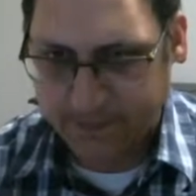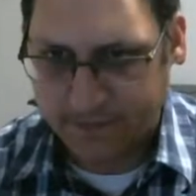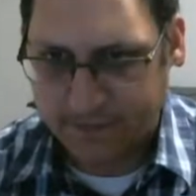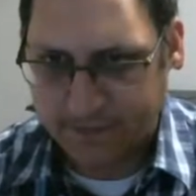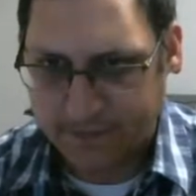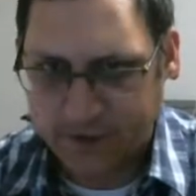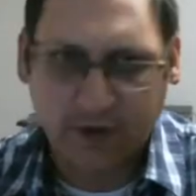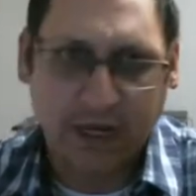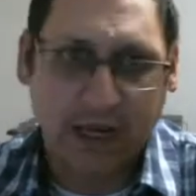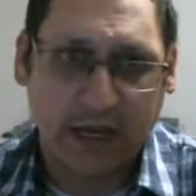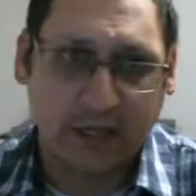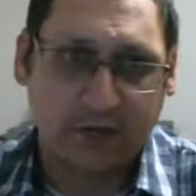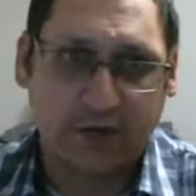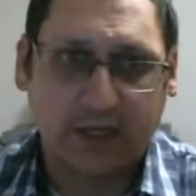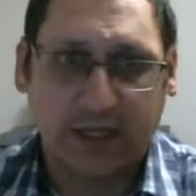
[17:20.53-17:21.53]
So yeah,
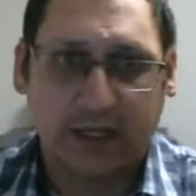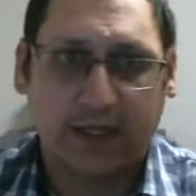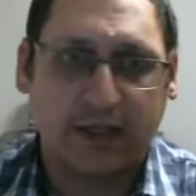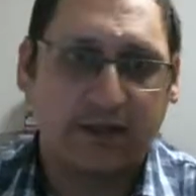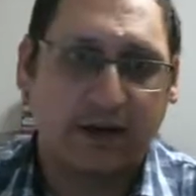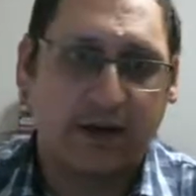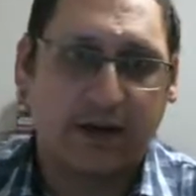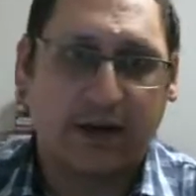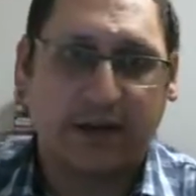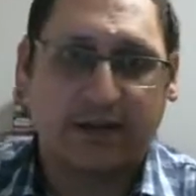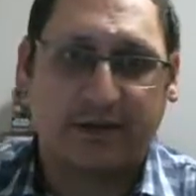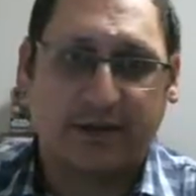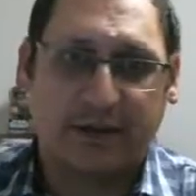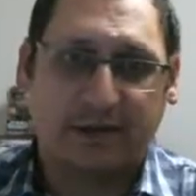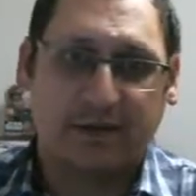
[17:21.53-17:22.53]
so it technically started
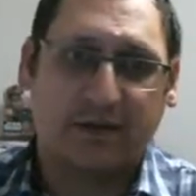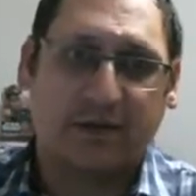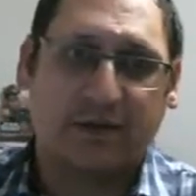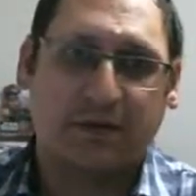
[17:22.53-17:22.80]
yesterday, so I was a